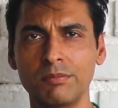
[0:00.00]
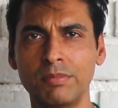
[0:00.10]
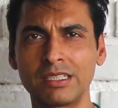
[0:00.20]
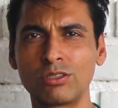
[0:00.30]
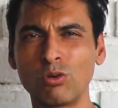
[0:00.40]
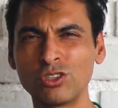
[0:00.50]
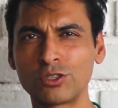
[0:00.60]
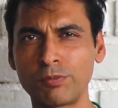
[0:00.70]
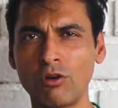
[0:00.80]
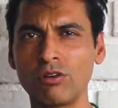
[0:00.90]
but don't
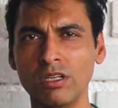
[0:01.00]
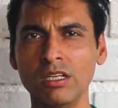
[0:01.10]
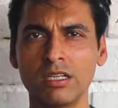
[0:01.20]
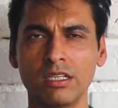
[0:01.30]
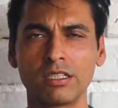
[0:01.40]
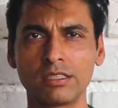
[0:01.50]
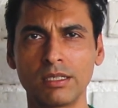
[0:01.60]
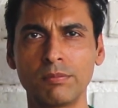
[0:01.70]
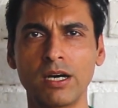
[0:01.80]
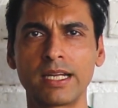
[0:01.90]
spoil
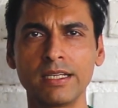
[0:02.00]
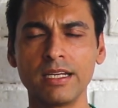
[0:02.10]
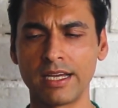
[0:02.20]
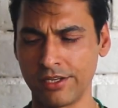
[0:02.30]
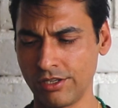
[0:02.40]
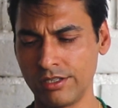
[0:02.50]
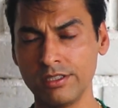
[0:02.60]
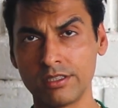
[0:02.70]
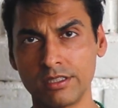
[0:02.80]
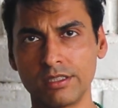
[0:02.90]
your body and your